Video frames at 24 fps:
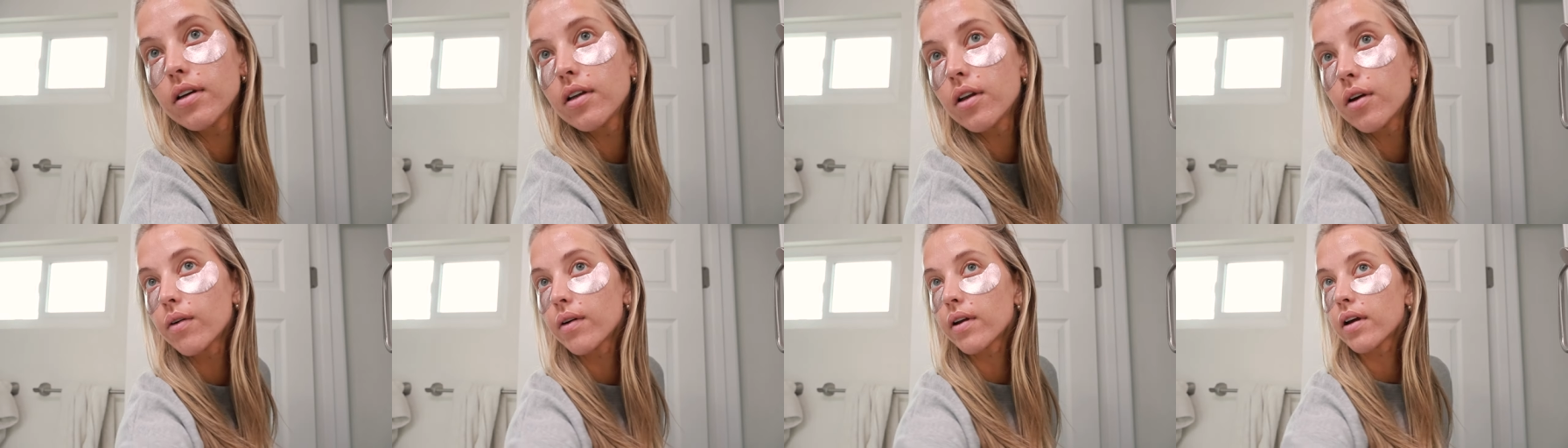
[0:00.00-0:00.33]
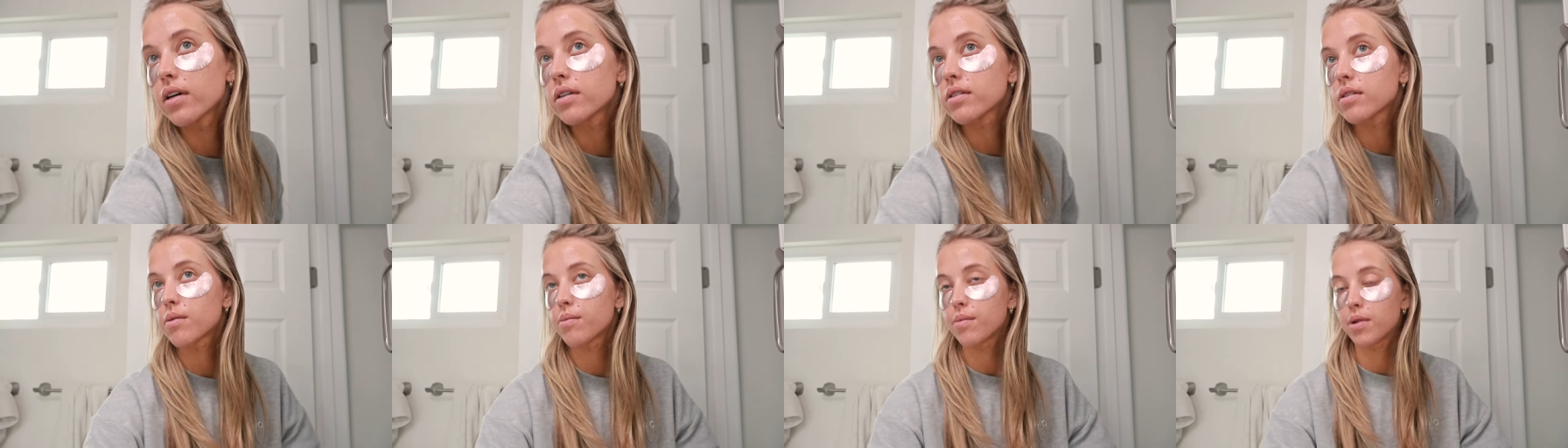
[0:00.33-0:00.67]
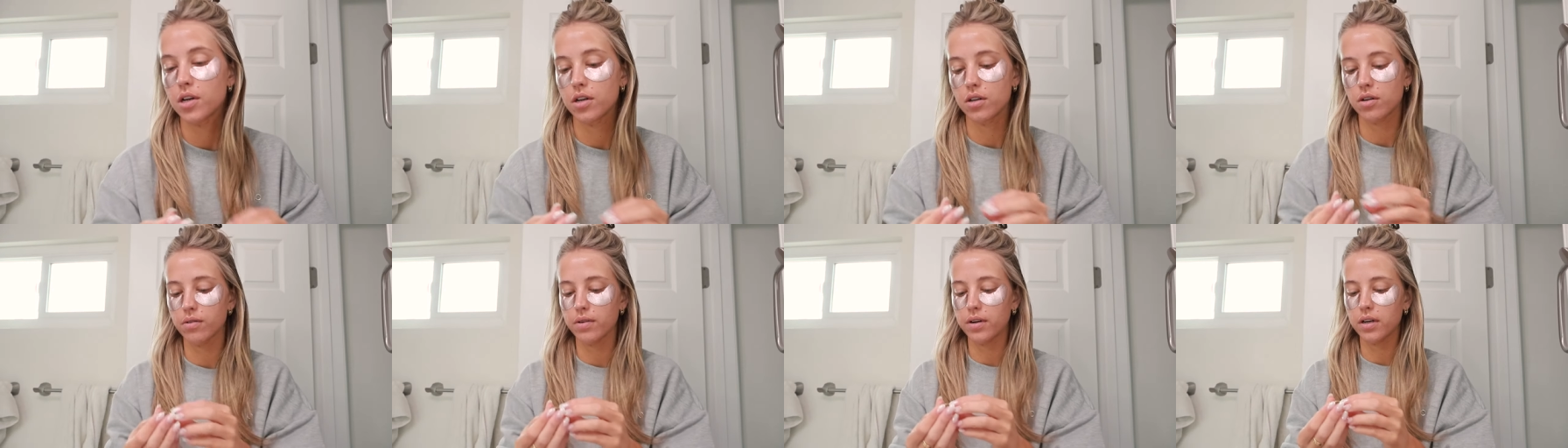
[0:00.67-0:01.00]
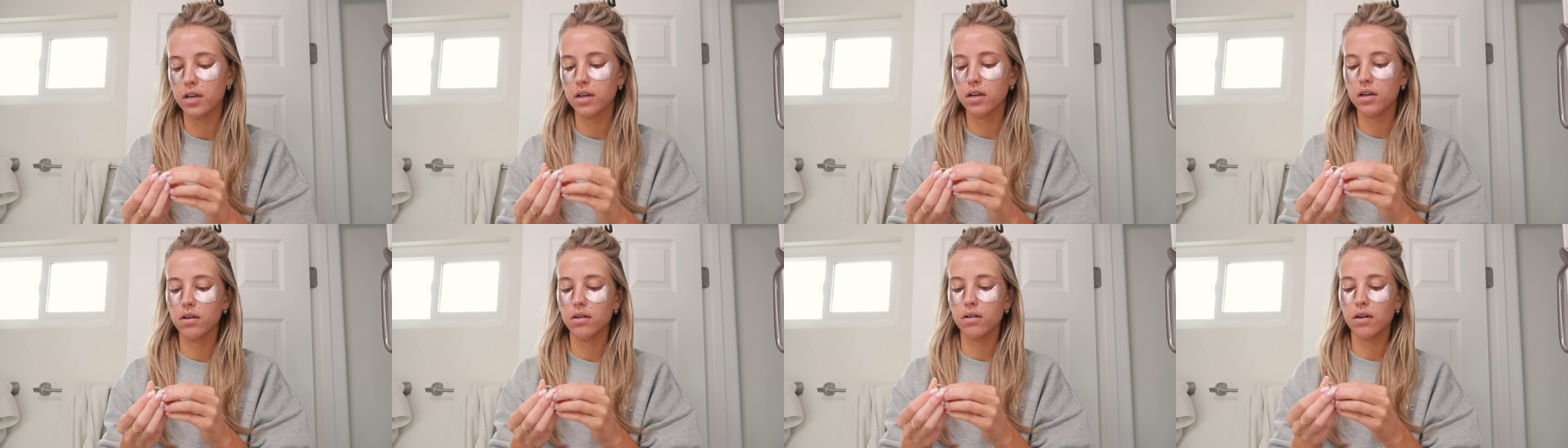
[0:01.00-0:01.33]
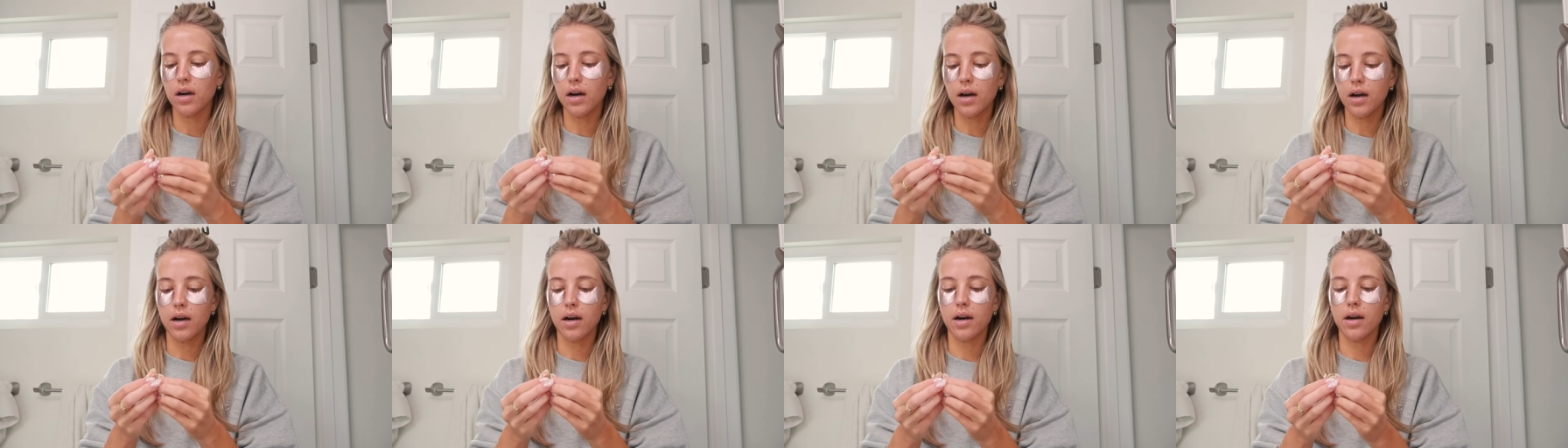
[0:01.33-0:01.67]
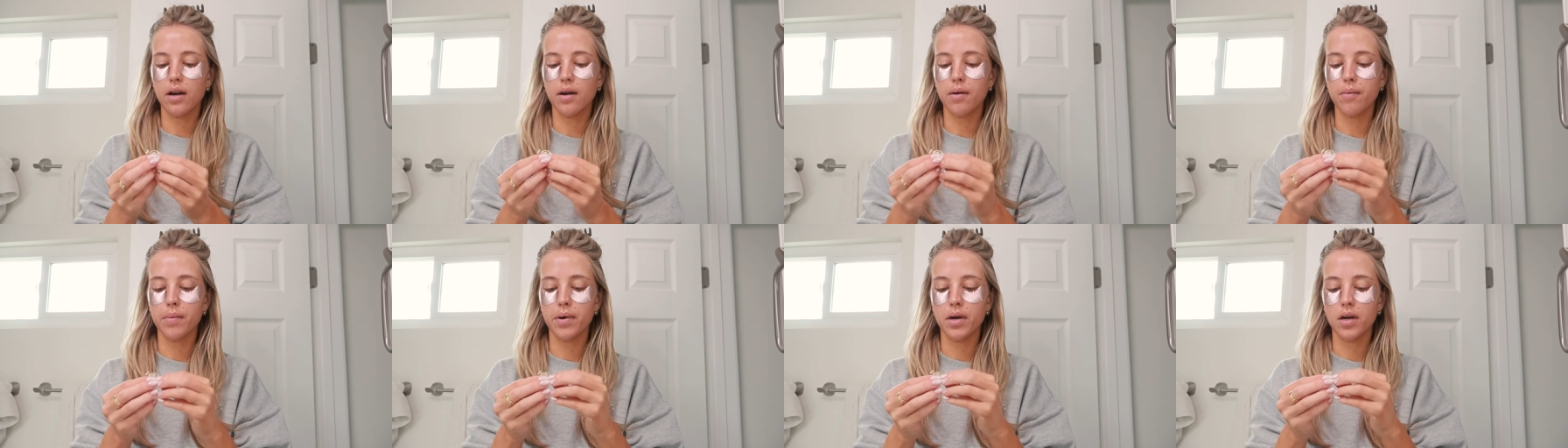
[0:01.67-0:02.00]
You know what else I'm gonna do right now?
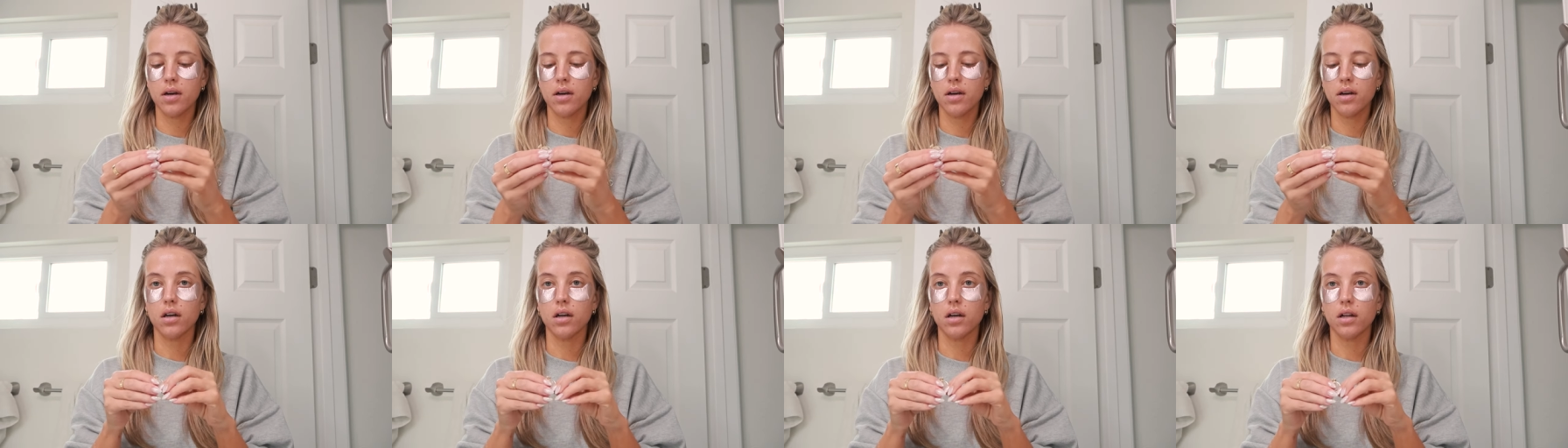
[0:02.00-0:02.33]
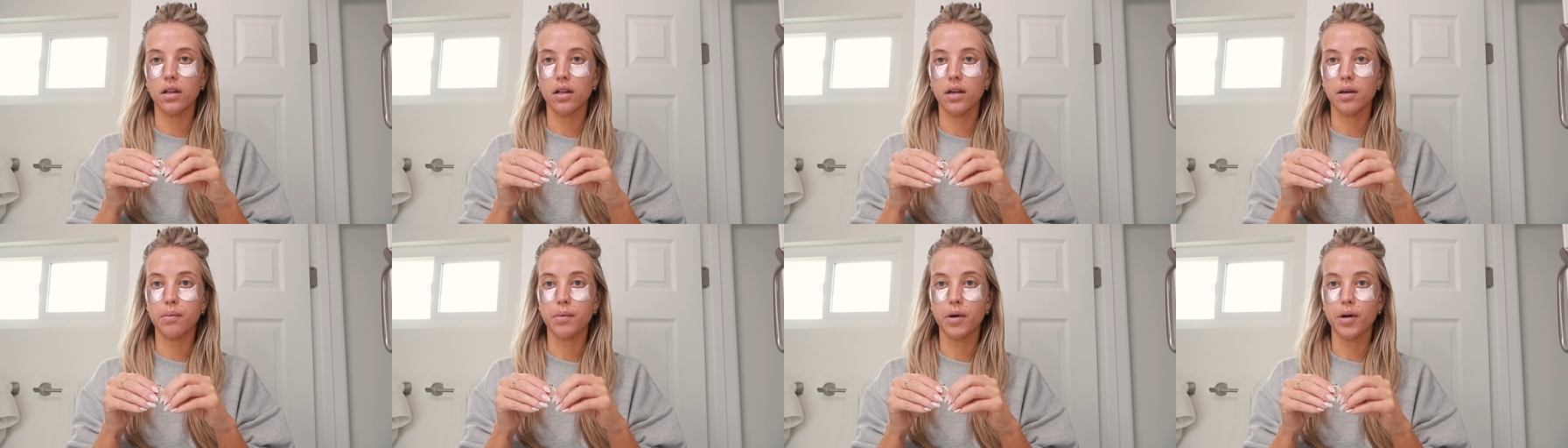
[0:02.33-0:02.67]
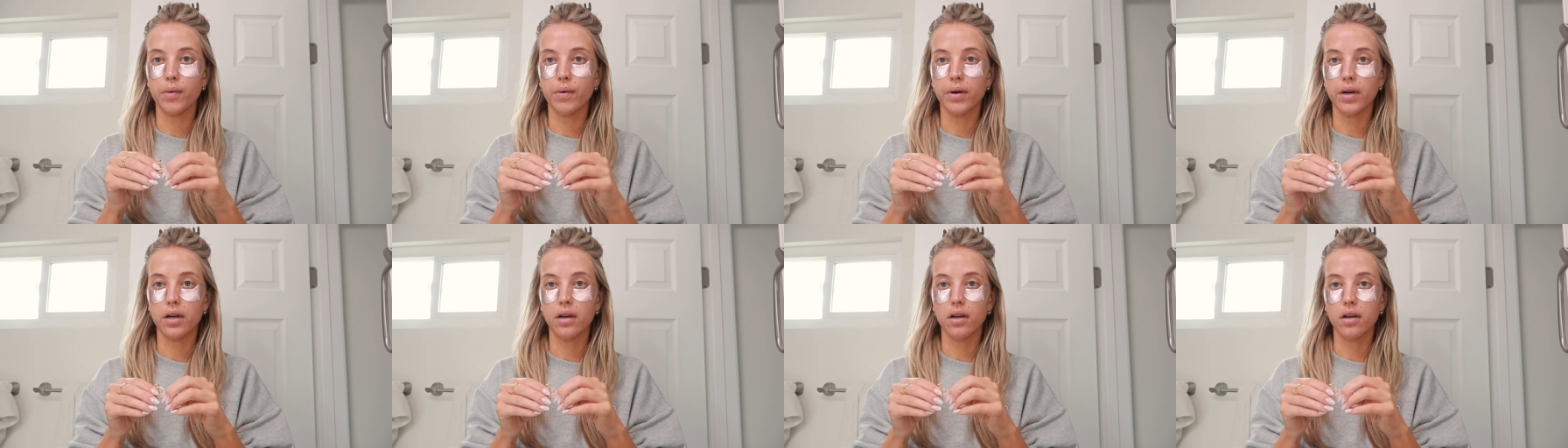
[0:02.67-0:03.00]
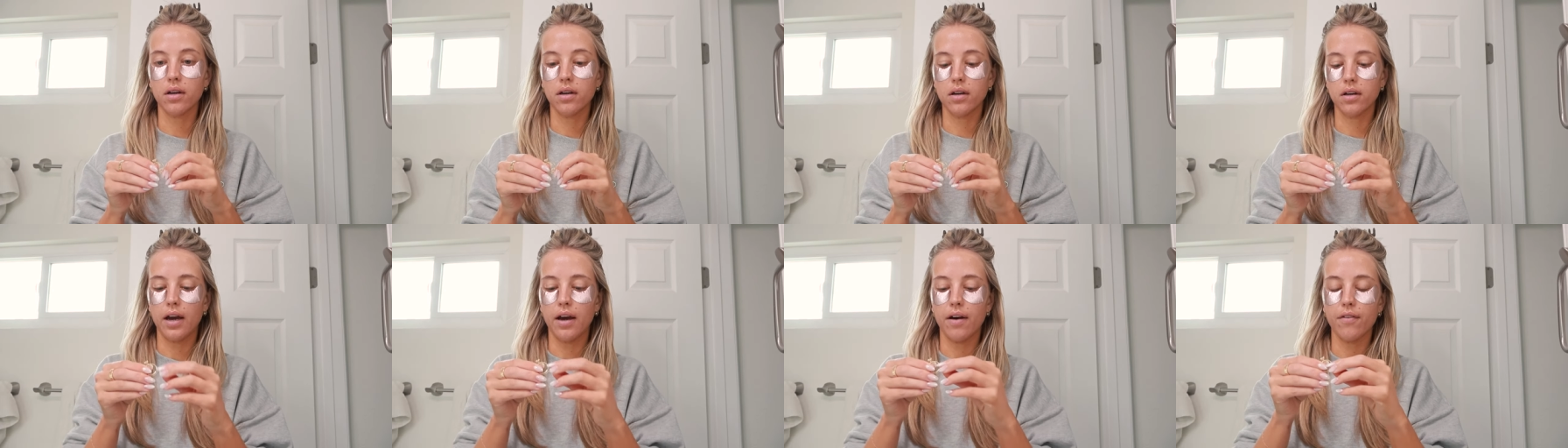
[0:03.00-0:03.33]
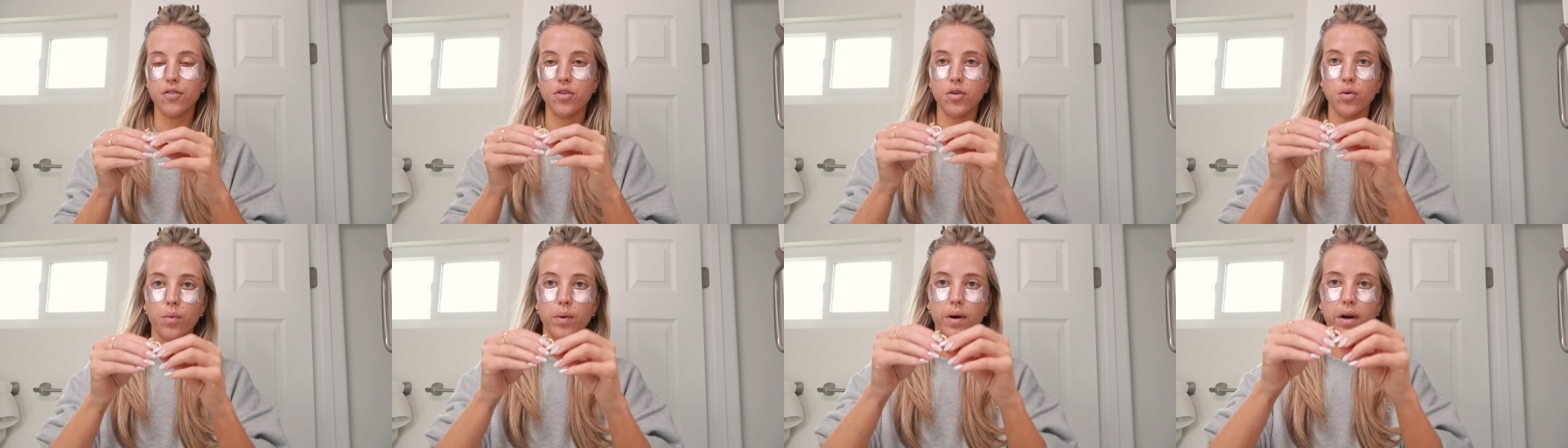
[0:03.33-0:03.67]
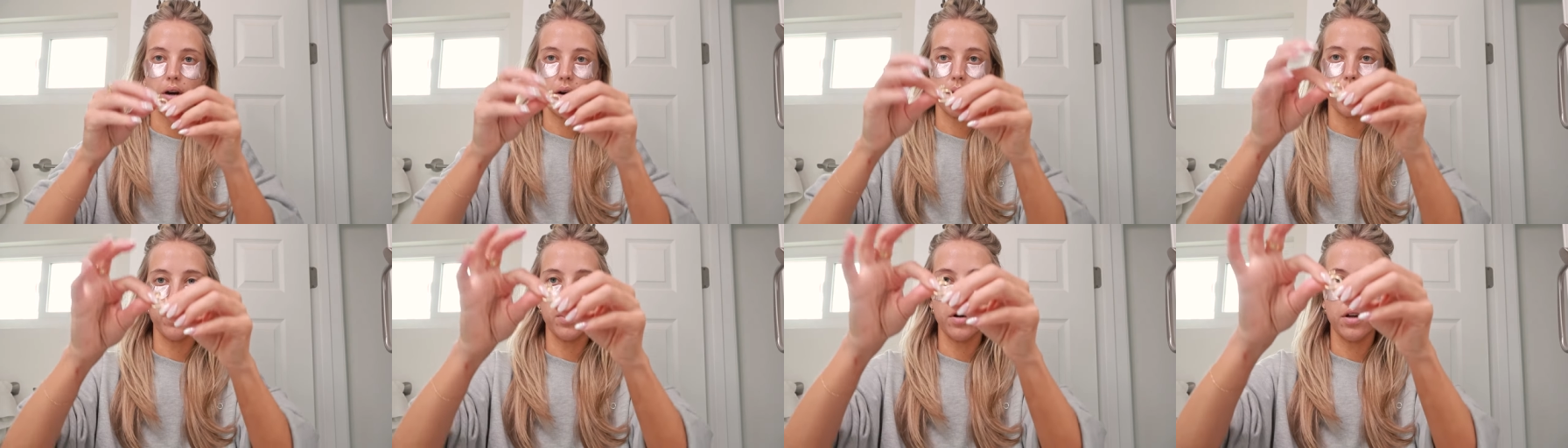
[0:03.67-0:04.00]
I'm gonna clean my ring. I have to
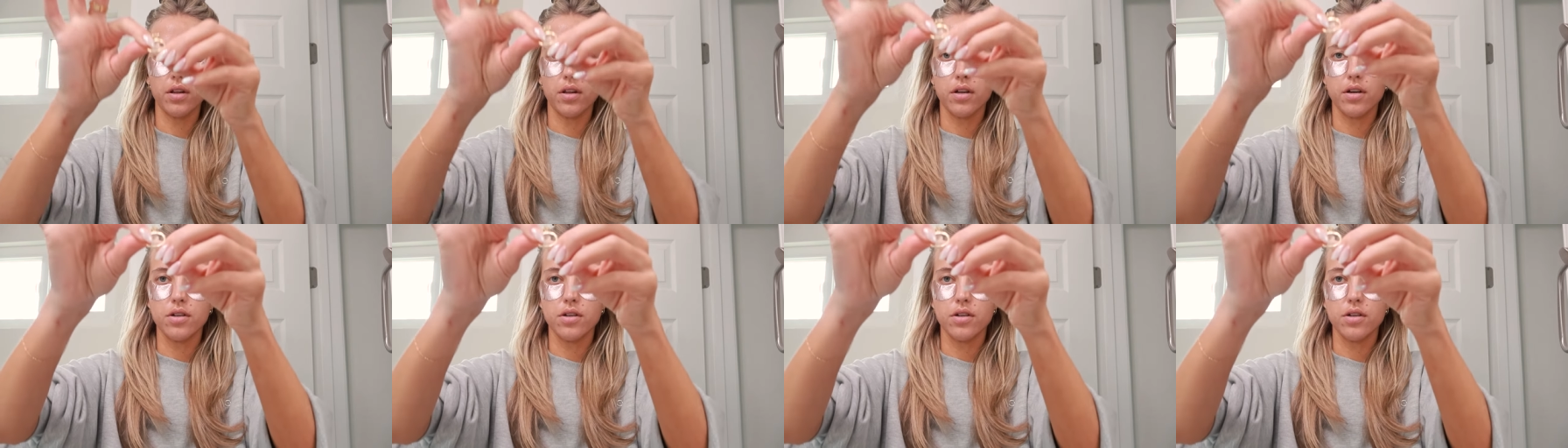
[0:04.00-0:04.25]
wear one of